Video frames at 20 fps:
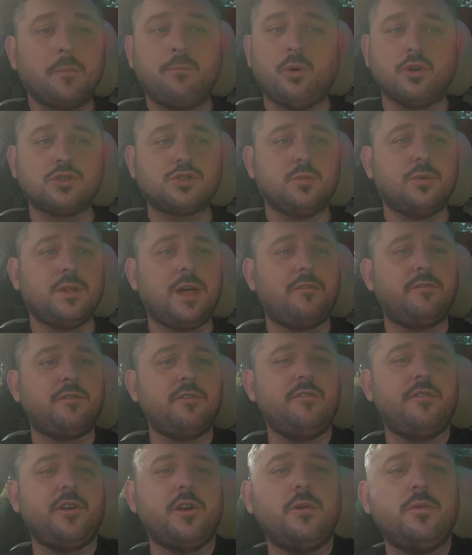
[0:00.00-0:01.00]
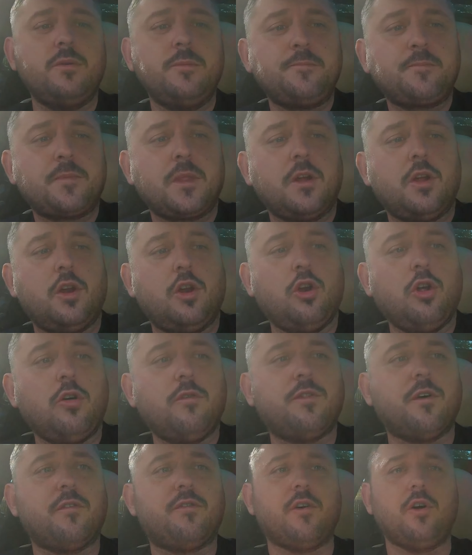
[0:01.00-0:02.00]
Buzzing with that review.
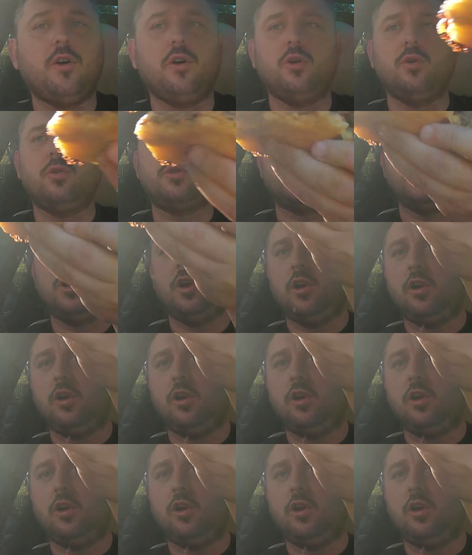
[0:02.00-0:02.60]
Love the food.